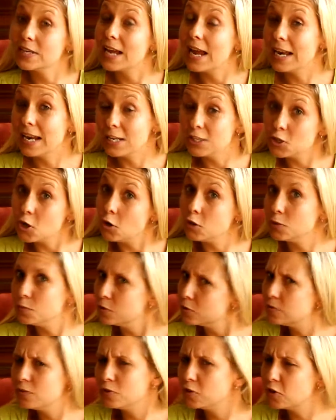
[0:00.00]
And I told him,
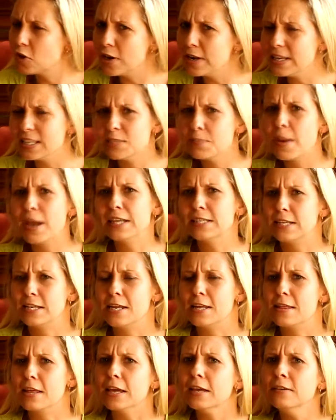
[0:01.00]
don't expect
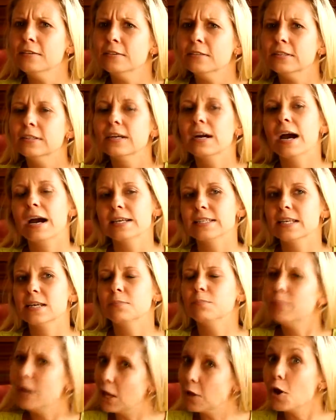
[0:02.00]
anything. I
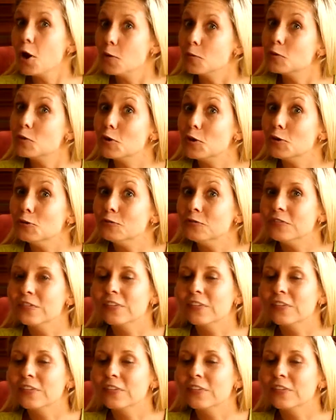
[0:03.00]
said, but I'll go with you.